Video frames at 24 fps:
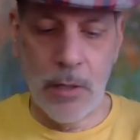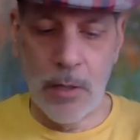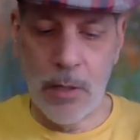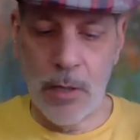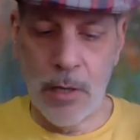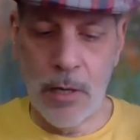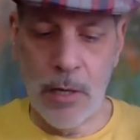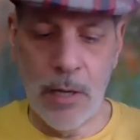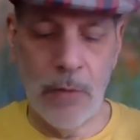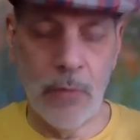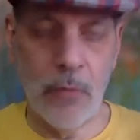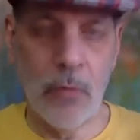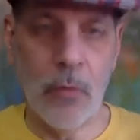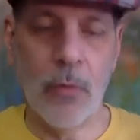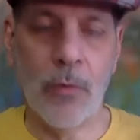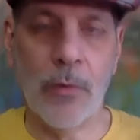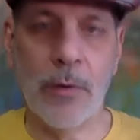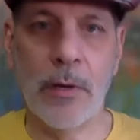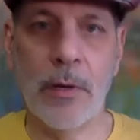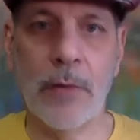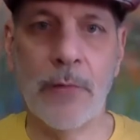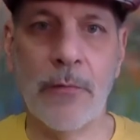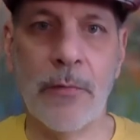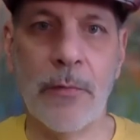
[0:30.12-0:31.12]
And all
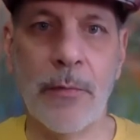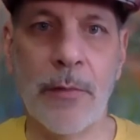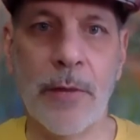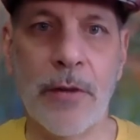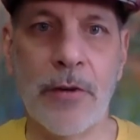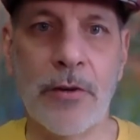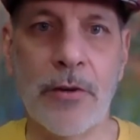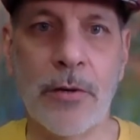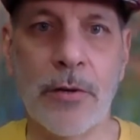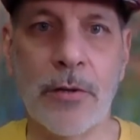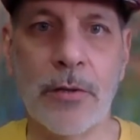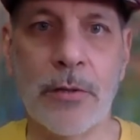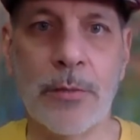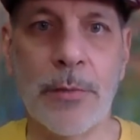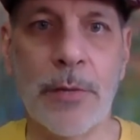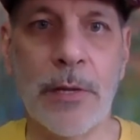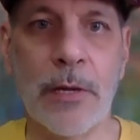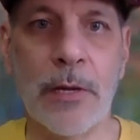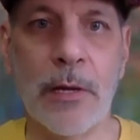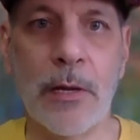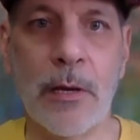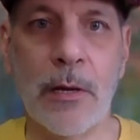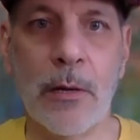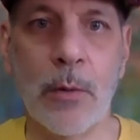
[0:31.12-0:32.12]
the information is
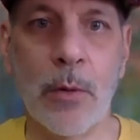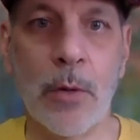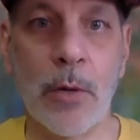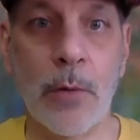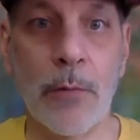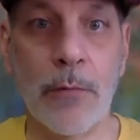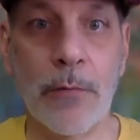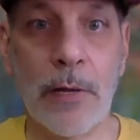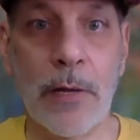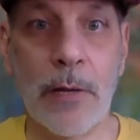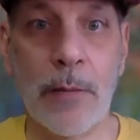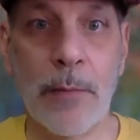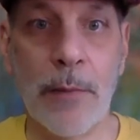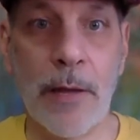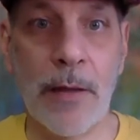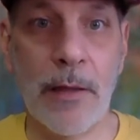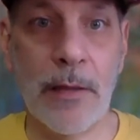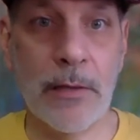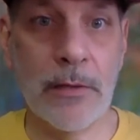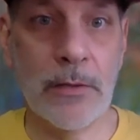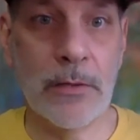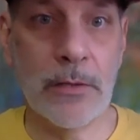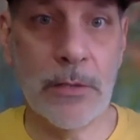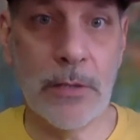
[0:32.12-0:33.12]
below. Hopefully by
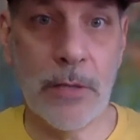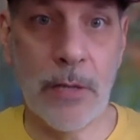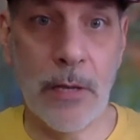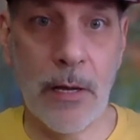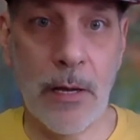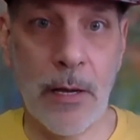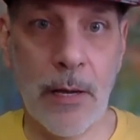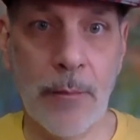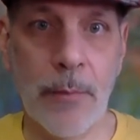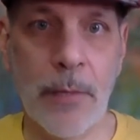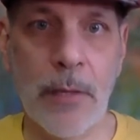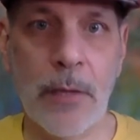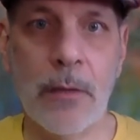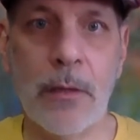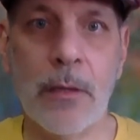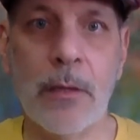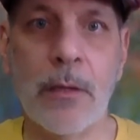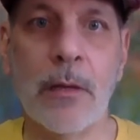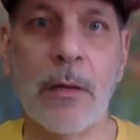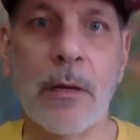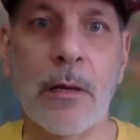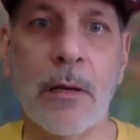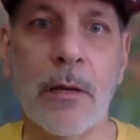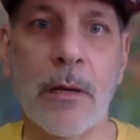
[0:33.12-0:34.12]
this time,
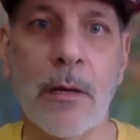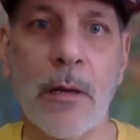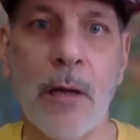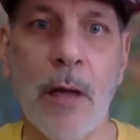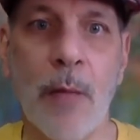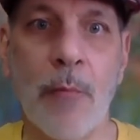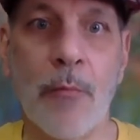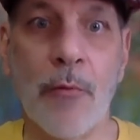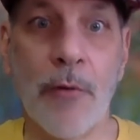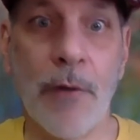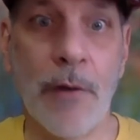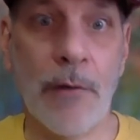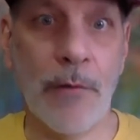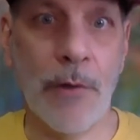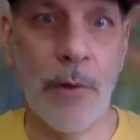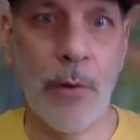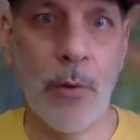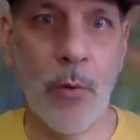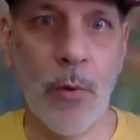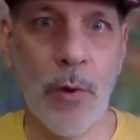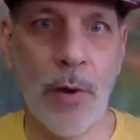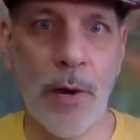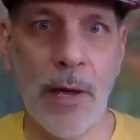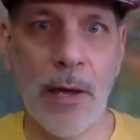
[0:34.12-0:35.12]
I'm
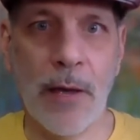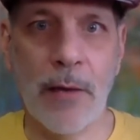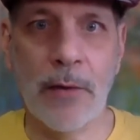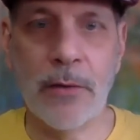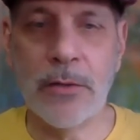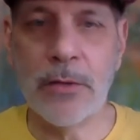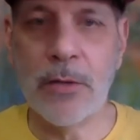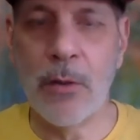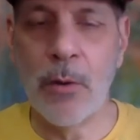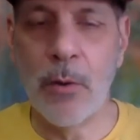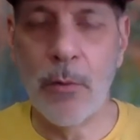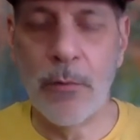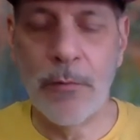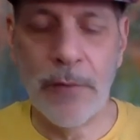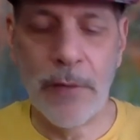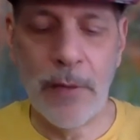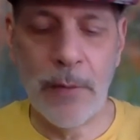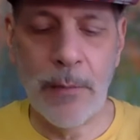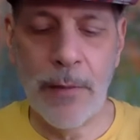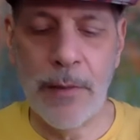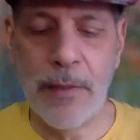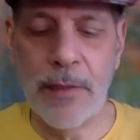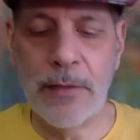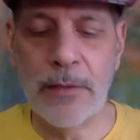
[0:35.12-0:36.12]
pre-recording. So
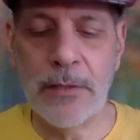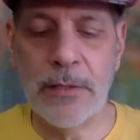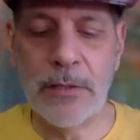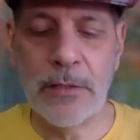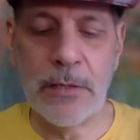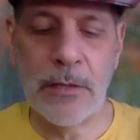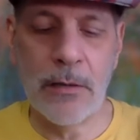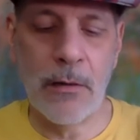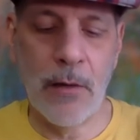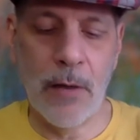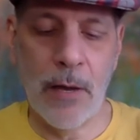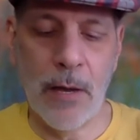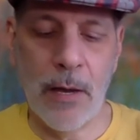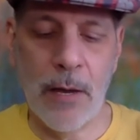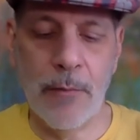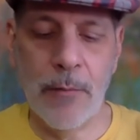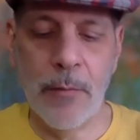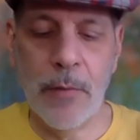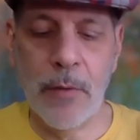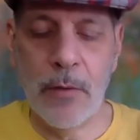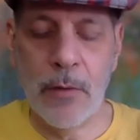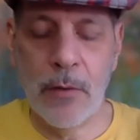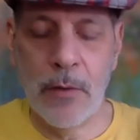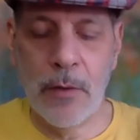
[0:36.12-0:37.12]
hopefully by this
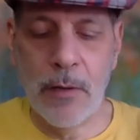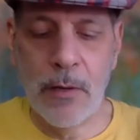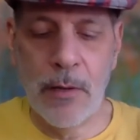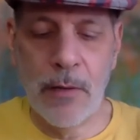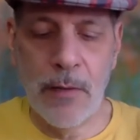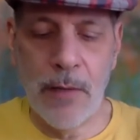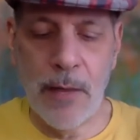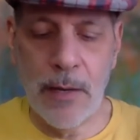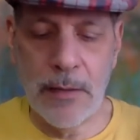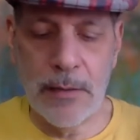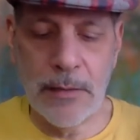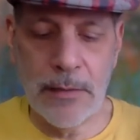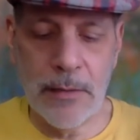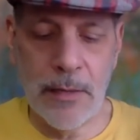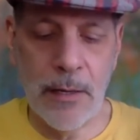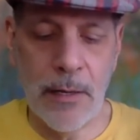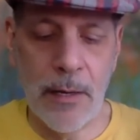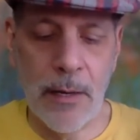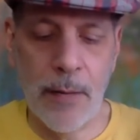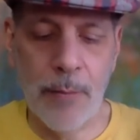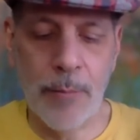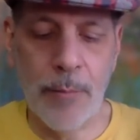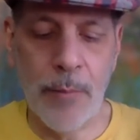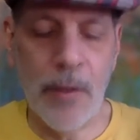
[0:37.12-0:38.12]
time that it's
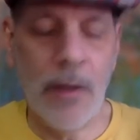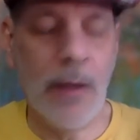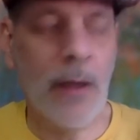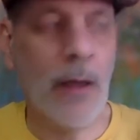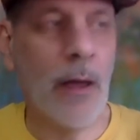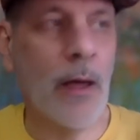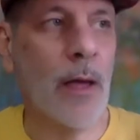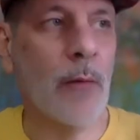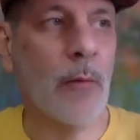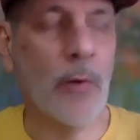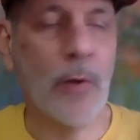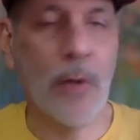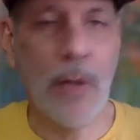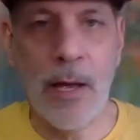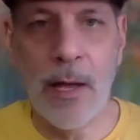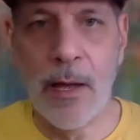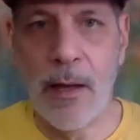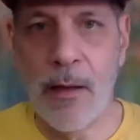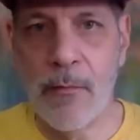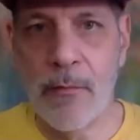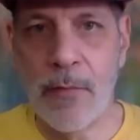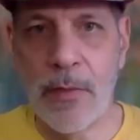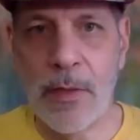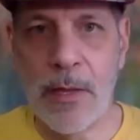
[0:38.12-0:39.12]
up, I will
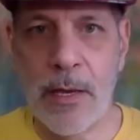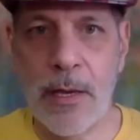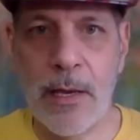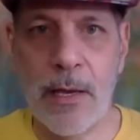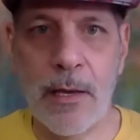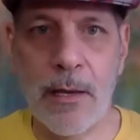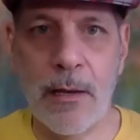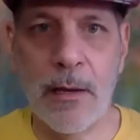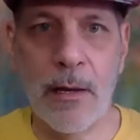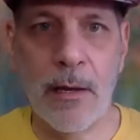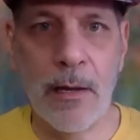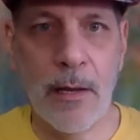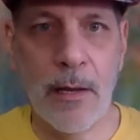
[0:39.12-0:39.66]
have the